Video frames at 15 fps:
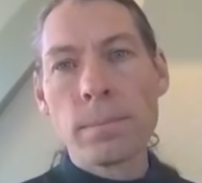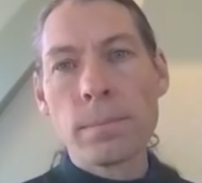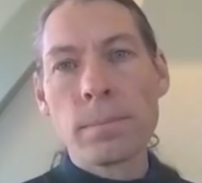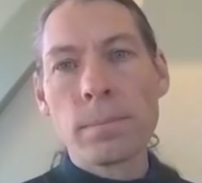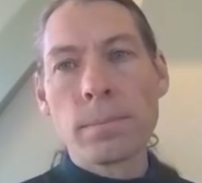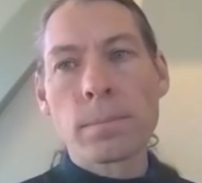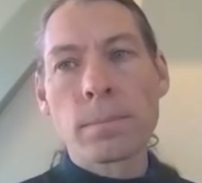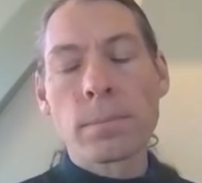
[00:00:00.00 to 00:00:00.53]

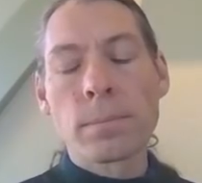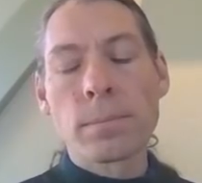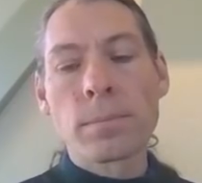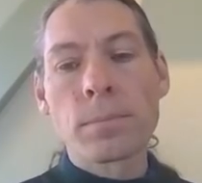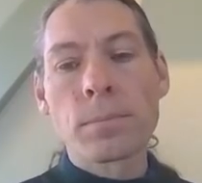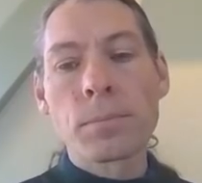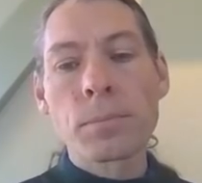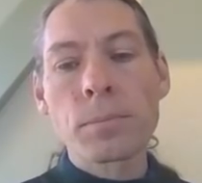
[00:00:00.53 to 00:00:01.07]

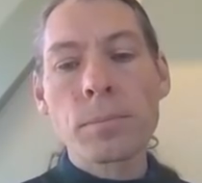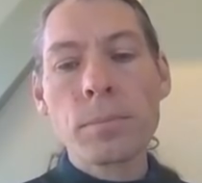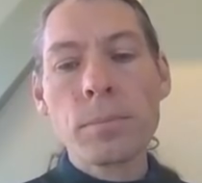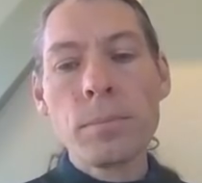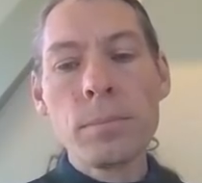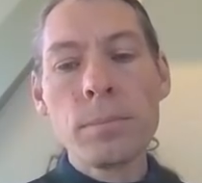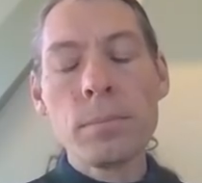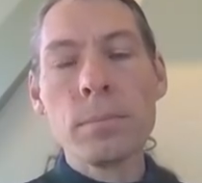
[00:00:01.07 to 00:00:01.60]

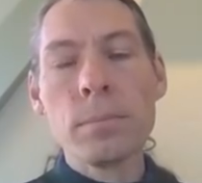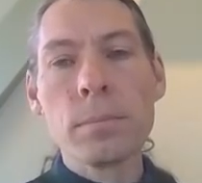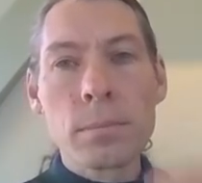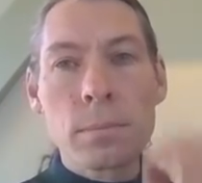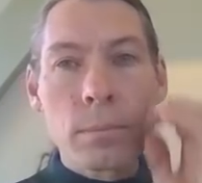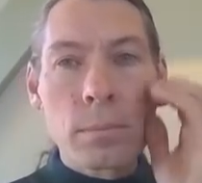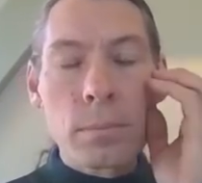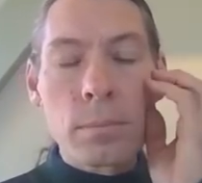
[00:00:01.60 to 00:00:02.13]

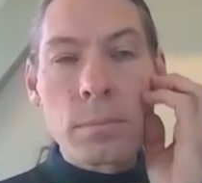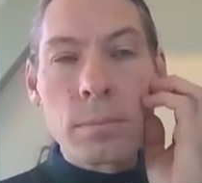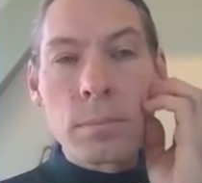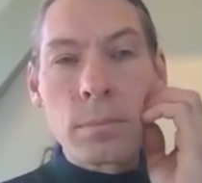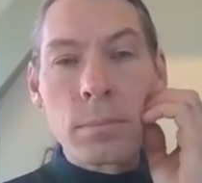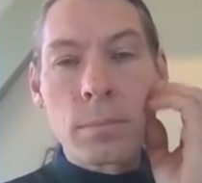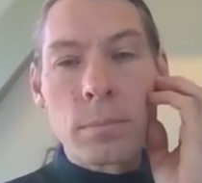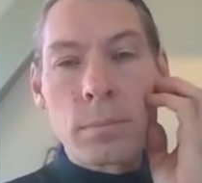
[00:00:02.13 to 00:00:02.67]

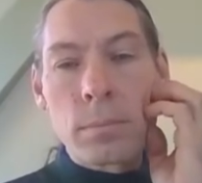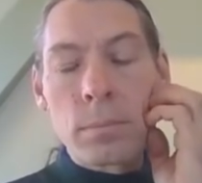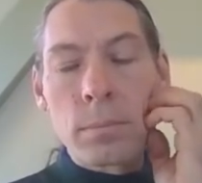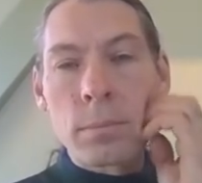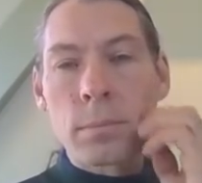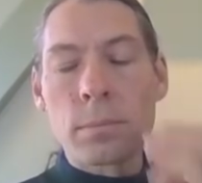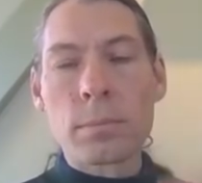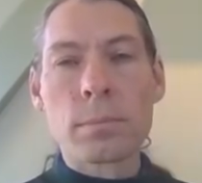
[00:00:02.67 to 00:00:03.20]

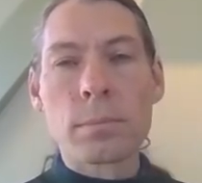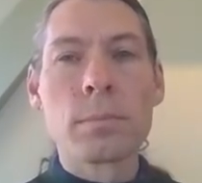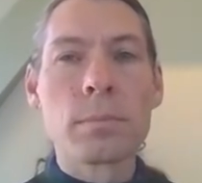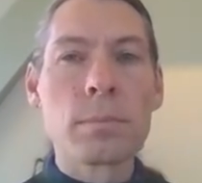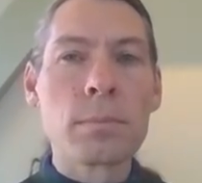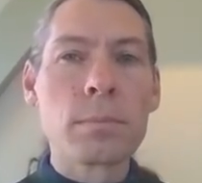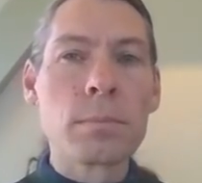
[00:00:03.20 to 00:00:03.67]
This person isn't speaking.